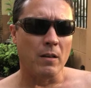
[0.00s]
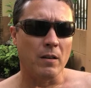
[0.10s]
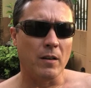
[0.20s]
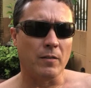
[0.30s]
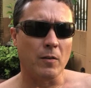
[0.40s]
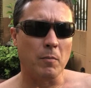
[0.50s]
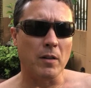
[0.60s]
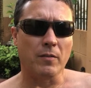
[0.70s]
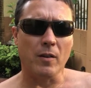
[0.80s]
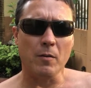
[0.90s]
And so by the
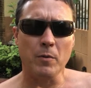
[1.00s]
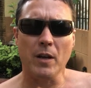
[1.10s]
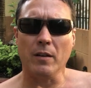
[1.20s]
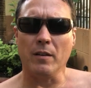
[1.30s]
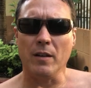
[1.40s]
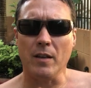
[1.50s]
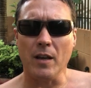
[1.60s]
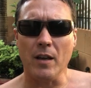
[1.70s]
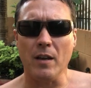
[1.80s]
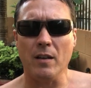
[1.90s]
time we got to the
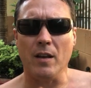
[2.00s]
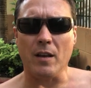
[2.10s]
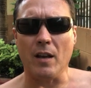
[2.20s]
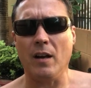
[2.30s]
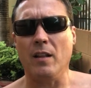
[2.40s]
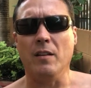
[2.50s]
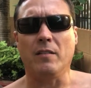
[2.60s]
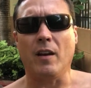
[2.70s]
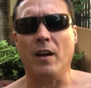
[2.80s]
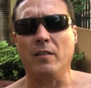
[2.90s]
gate and got in the
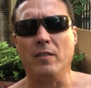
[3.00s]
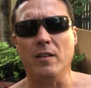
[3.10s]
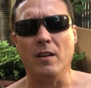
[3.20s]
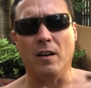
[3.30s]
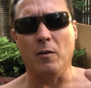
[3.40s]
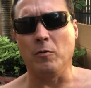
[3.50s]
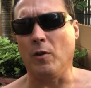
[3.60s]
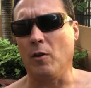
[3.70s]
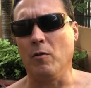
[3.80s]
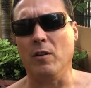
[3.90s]
taxi, I was
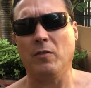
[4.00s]
already